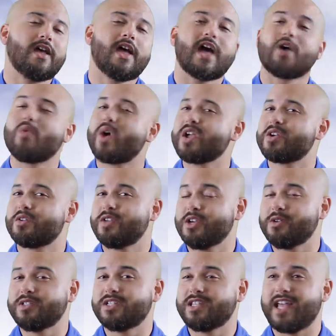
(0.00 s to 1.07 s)
And while you're
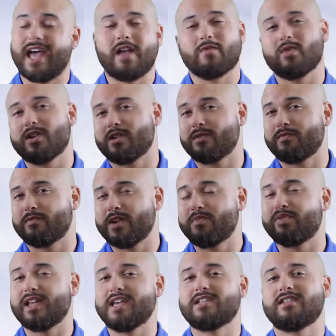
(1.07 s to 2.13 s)
using that and when you're
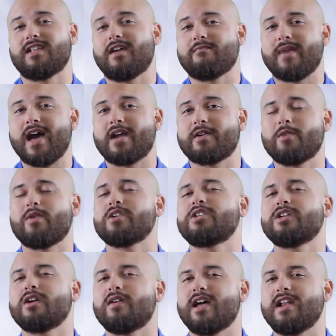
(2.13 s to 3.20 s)
replacing that battery, why don't
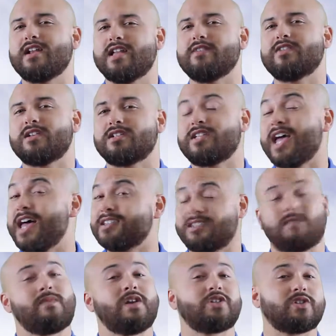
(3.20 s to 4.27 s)
you go ahead and give it a test
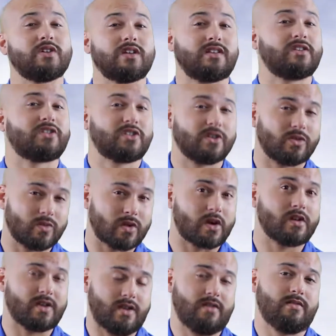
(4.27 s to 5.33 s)
to make sure that they're still
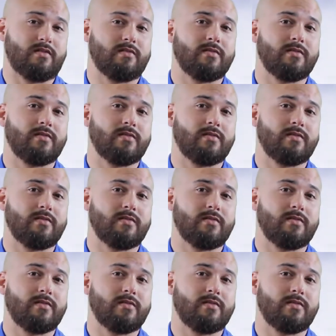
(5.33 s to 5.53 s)
working.